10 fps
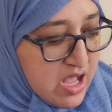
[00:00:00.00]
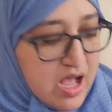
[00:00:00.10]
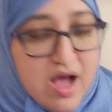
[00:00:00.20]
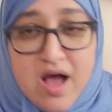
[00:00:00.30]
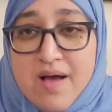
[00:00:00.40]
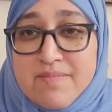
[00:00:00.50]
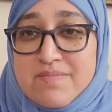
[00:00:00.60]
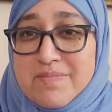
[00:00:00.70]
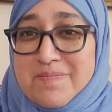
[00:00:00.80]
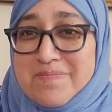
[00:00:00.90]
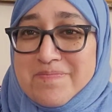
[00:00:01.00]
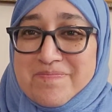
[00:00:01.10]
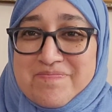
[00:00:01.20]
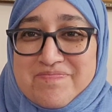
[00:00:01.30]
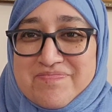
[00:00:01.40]
Um,
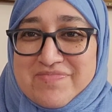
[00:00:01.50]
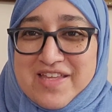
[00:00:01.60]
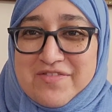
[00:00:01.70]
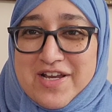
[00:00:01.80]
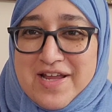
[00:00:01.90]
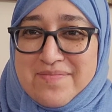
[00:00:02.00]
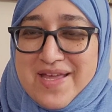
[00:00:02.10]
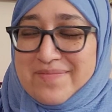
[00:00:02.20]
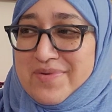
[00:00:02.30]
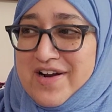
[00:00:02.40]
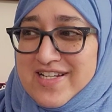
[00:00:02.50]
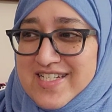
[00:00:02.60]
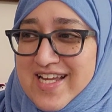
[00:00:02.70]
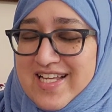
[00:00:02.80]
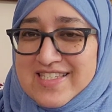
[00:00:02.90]
when I make
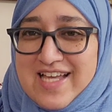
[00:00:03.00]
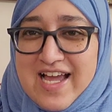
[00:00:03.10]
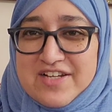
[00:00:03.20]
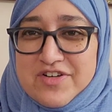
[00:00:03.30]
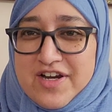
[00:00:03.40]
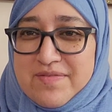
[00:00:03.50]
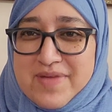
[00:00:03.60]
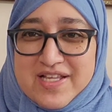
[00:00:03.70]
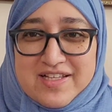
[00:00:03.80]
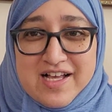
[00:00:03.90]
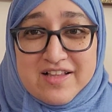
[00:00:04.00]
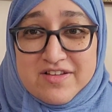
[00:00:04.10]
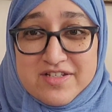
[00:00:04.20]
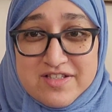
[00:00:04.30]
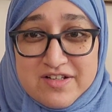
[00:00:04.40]
projects, I try to make the
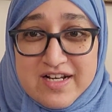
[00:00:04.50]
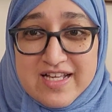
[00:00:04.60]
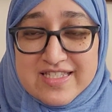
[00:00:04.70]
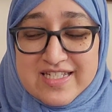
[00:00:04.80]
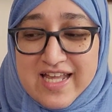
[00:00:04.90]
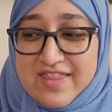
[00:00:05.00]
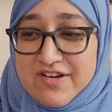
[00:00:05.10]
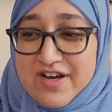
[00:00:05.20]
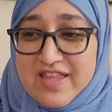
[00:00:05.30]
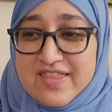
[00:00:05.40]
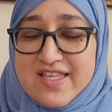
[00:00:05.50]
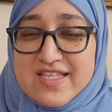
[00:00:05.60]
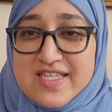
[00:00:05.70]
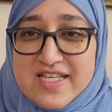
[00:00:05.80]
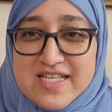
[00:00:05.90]
colors look nice together. And
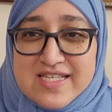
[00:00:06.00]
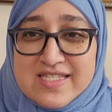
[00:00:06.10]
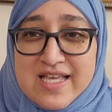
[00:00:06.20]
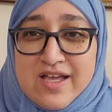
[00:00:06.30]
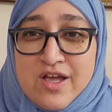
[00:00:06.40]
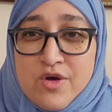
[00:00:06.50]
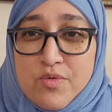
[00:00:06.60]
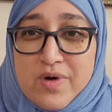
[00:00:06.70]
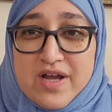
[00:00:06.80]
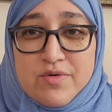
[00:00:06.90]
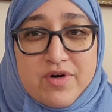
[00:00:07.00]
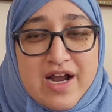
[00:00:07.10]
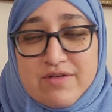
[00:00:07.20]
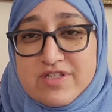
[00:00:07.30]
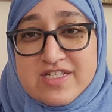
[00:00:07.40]
this is one where
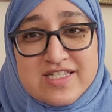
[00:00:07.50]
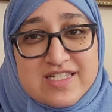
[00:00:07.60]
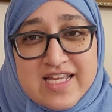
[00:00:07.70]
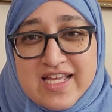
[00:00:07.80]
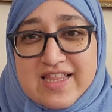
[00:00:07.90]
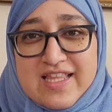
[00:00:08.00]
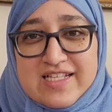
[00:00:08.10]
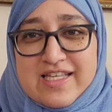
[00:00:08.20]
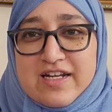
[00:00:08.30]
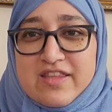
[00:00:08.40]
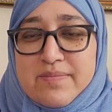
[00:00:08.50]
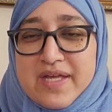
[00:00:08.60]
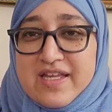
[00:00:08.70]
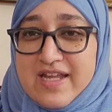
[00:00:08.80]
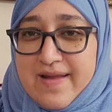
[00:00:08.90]
I was just taking things out of the
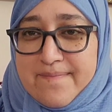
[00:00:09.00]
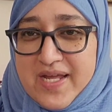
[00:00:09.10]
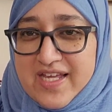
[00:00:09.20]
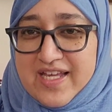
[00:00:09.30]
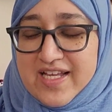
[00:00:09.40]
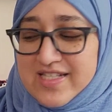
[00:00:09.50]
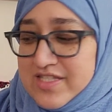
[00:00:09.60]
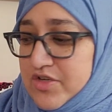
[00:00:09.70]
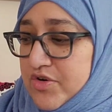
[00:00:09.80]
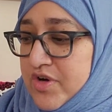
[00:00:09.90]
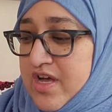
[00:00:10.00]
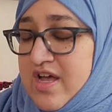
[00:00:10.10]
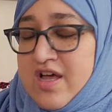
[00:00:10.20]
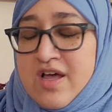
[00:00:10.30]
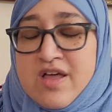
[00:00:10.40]
bin and making it so
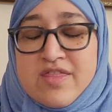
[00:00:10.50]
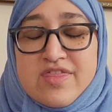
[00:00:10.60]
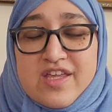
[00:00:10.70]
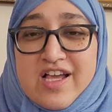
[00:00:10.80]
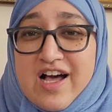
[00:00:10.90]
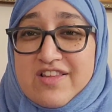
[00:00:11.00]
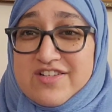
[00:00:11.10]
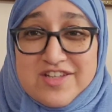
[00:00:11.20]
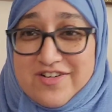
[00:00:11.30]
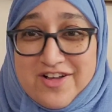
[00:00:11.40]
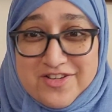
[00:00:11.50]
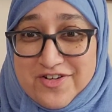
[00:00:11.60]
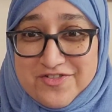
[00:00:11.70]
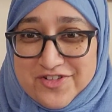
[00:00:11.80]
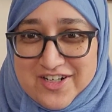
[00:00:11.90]
the colors are all
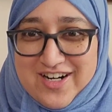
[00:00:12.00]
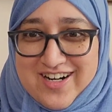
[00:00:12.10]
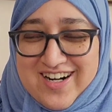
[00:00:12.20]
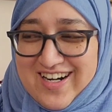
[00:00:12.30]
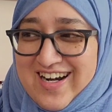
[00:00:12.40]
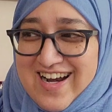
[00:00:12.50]
over.